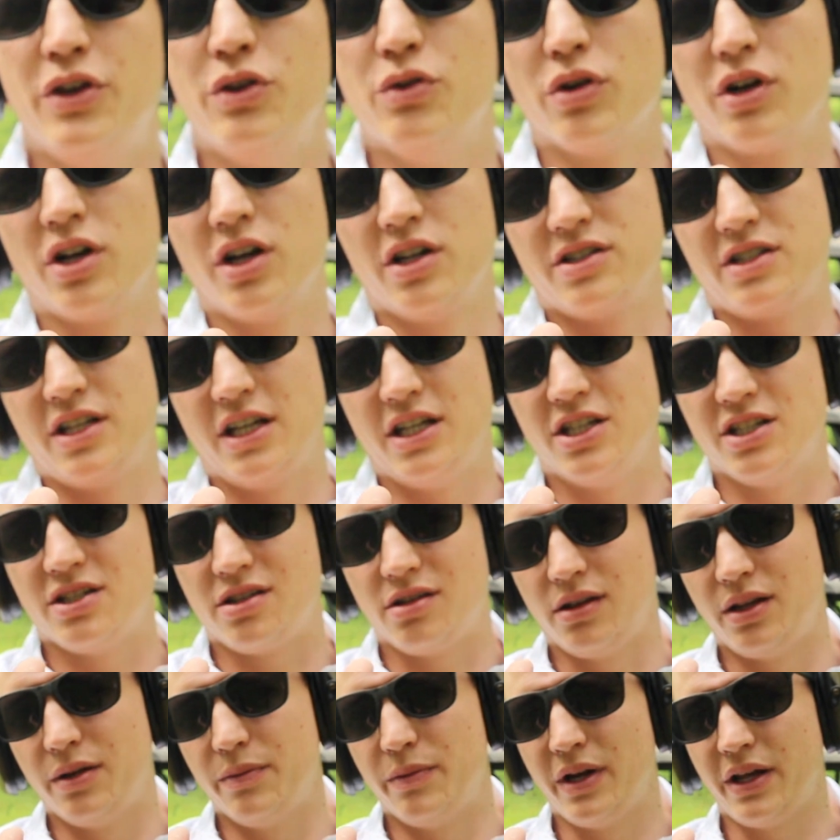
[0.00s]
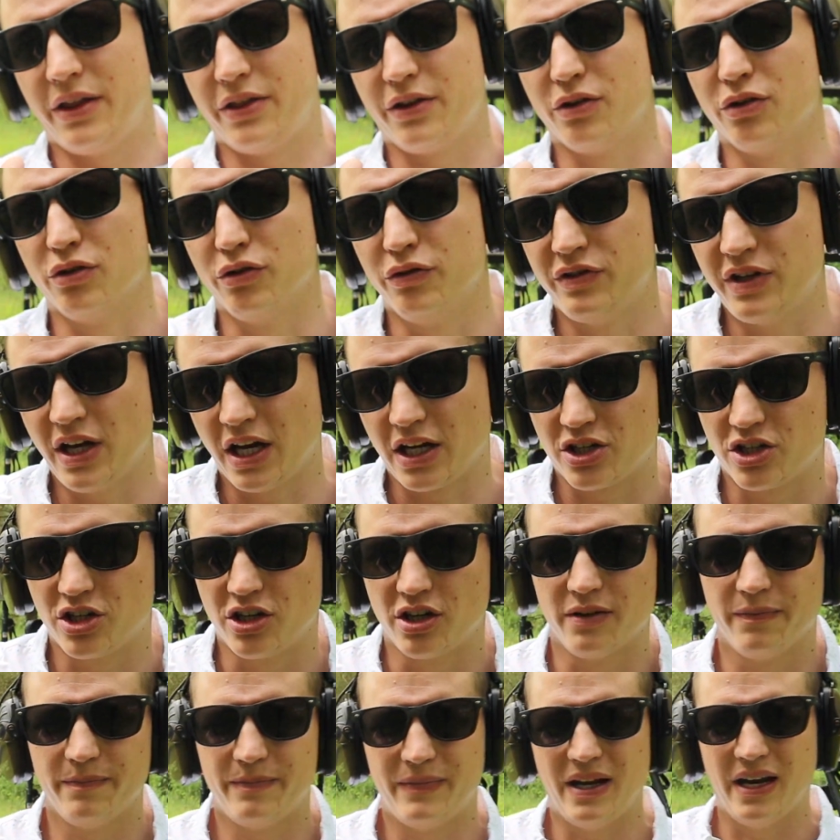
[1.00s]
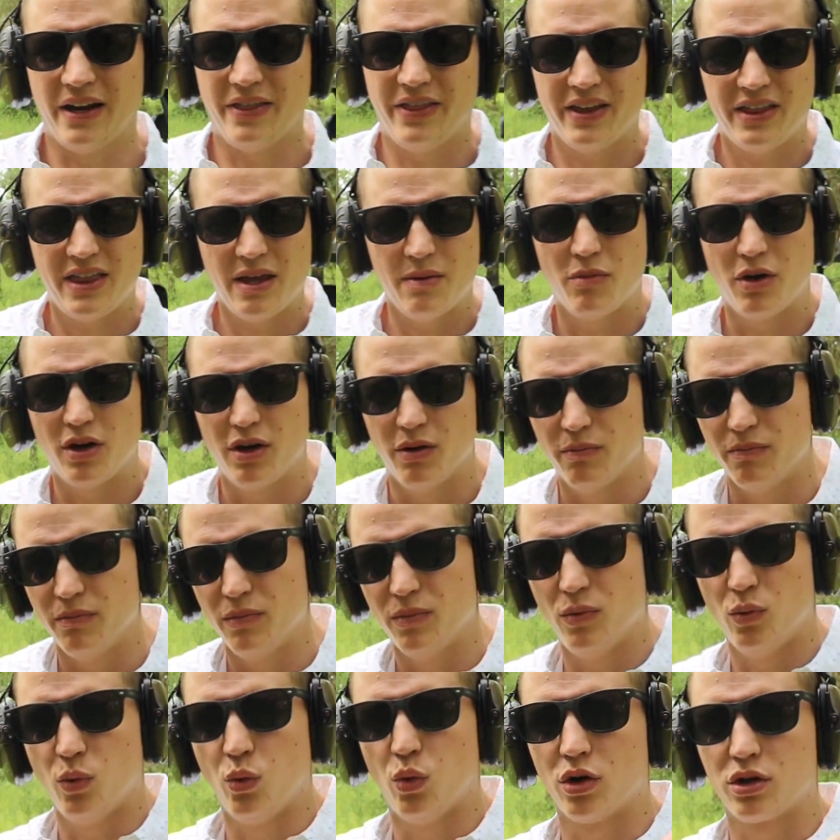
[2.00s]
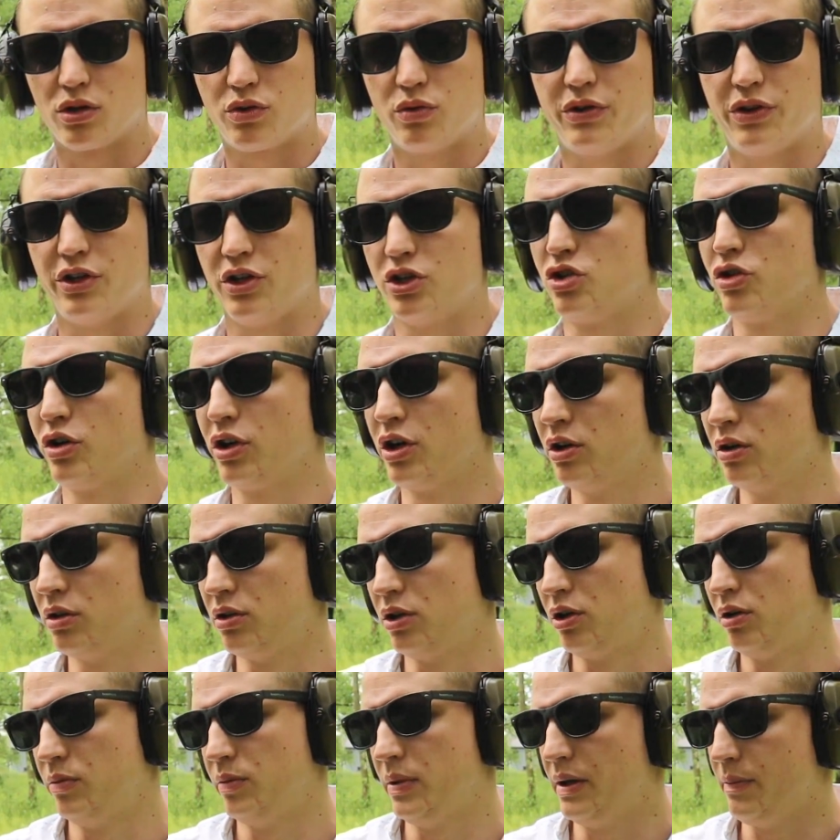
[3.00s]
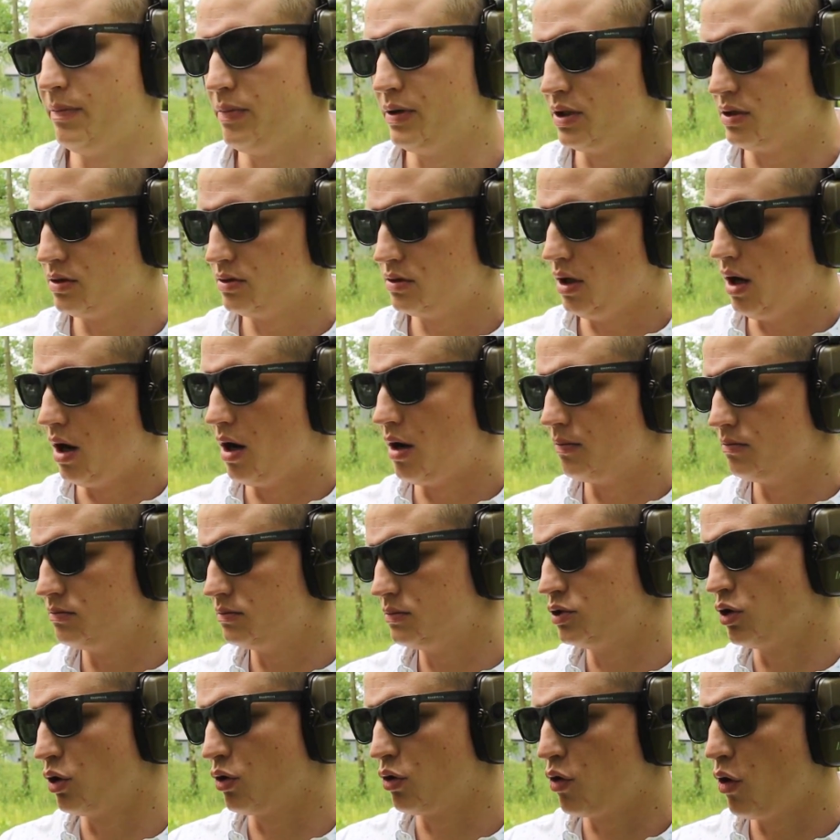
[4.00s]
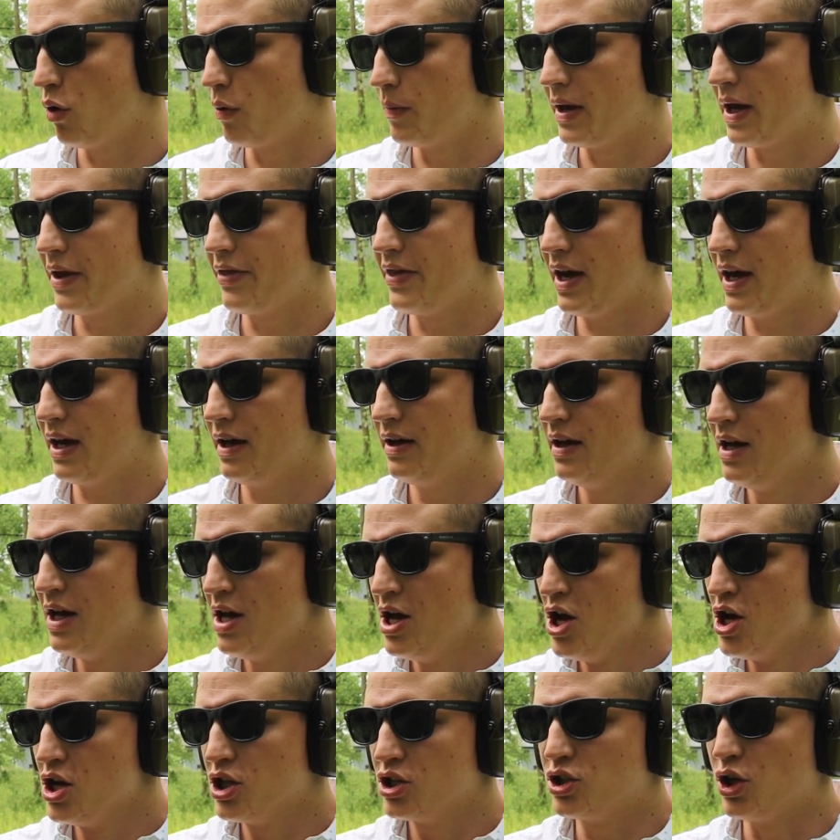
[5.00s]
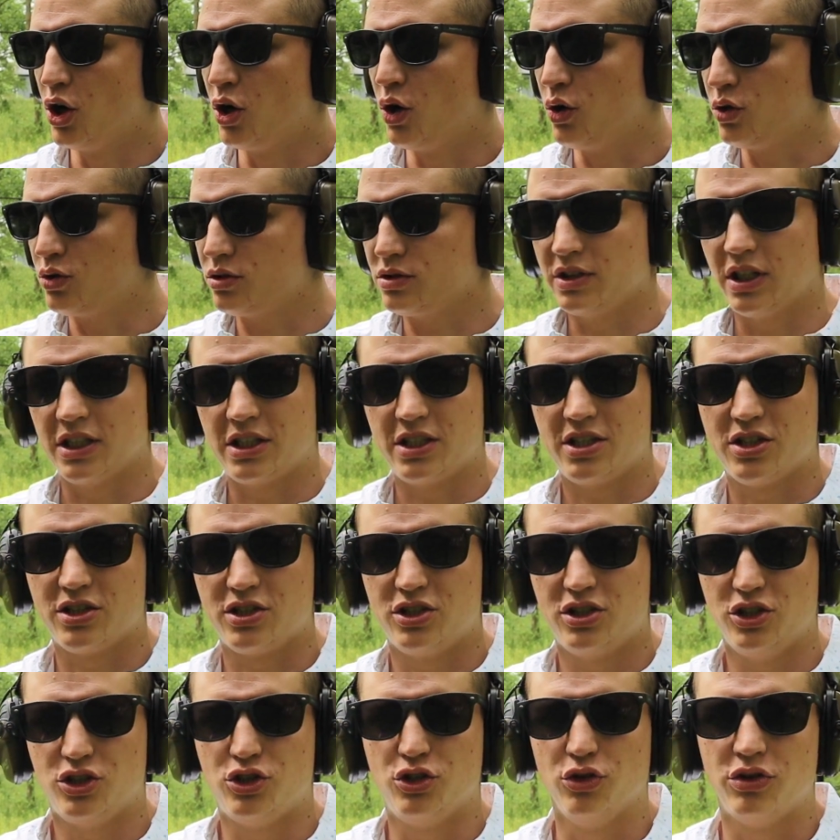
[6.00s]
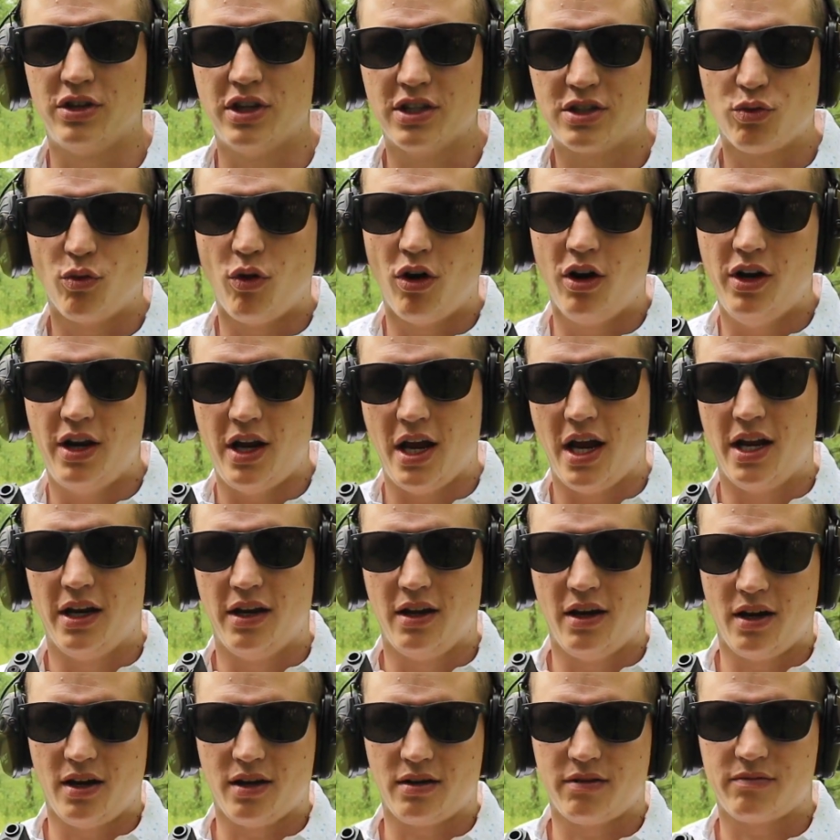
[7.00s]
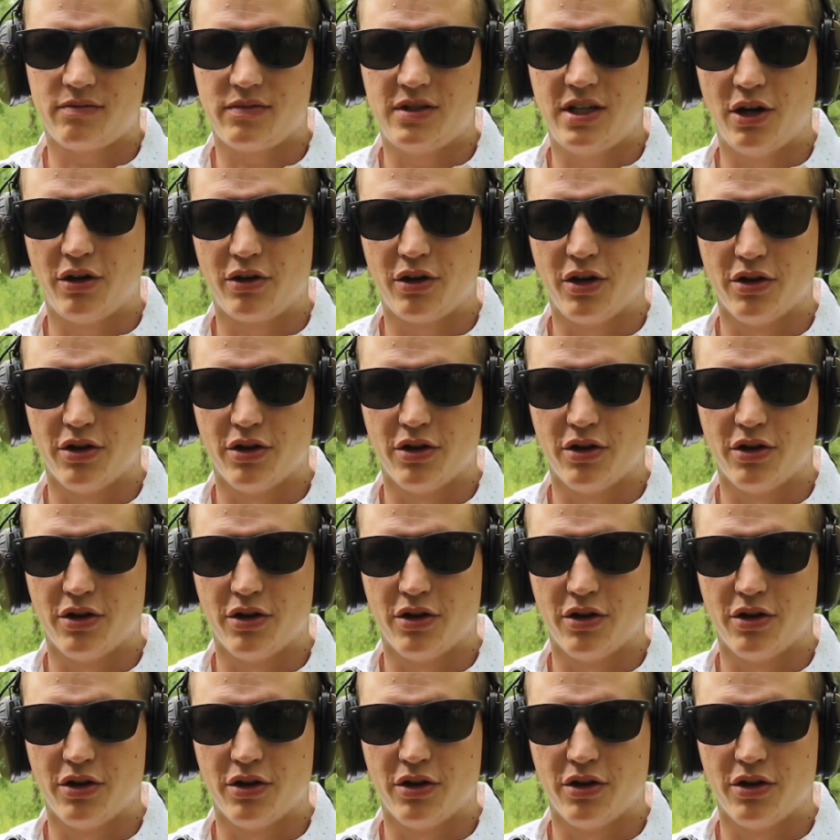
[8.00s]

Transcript: newer guns, they just eliminate the groove texture. And I think they might have worked with the trigger a little bit, but don't quote me on that. So let's shoot this one and see how it